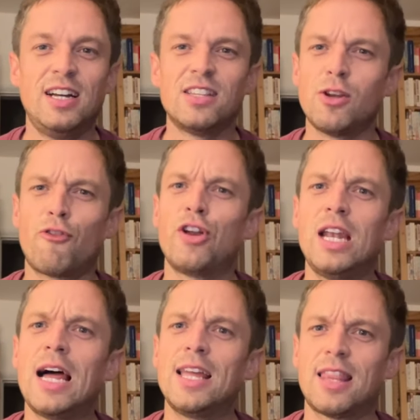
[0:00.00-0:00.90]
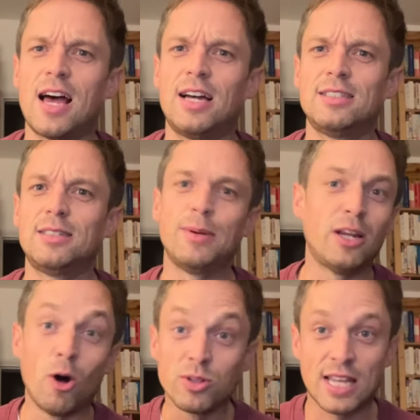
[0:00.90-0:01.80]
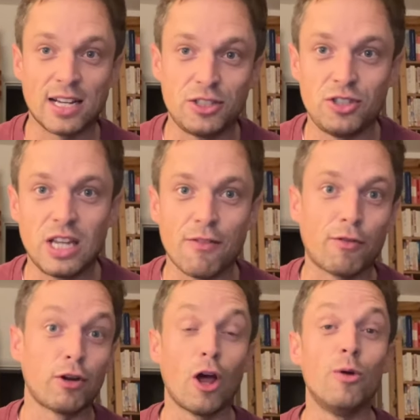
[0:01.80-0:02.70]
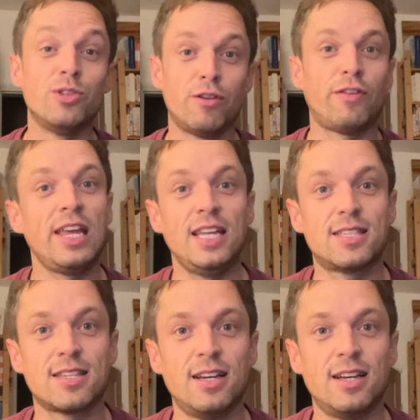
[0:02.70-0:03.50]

It's not really like that. I mean, old tanks used to give off loads of heat.